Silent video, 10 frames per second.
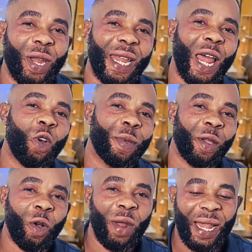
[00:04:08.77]
that will be
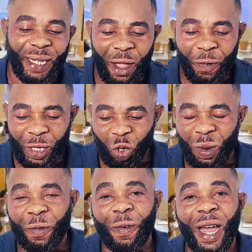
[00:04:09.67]
all, that everything will
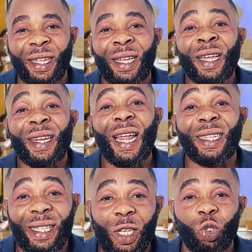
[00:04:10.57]
be fine,
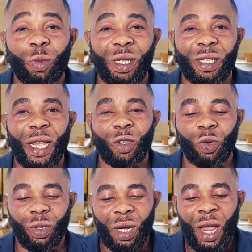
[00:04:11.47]
that things will be settled.